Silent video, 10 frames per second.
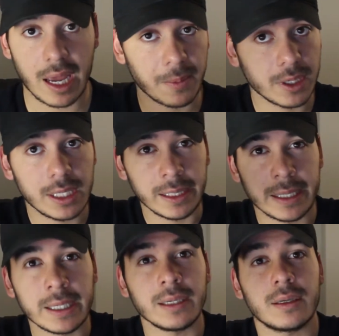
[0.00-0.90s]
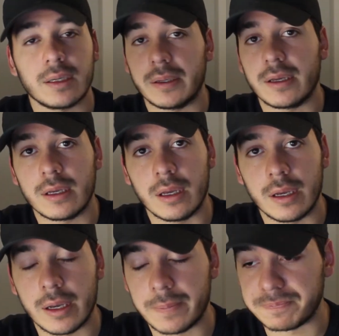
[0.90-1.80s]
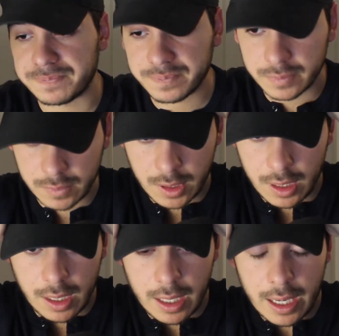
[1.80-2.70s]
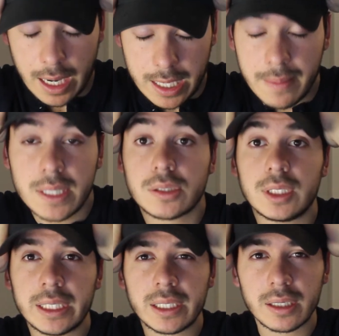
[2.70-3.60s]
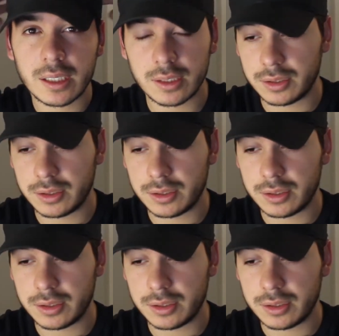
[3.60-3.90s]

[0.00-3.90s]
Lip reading: I'm gonna link an Amazon link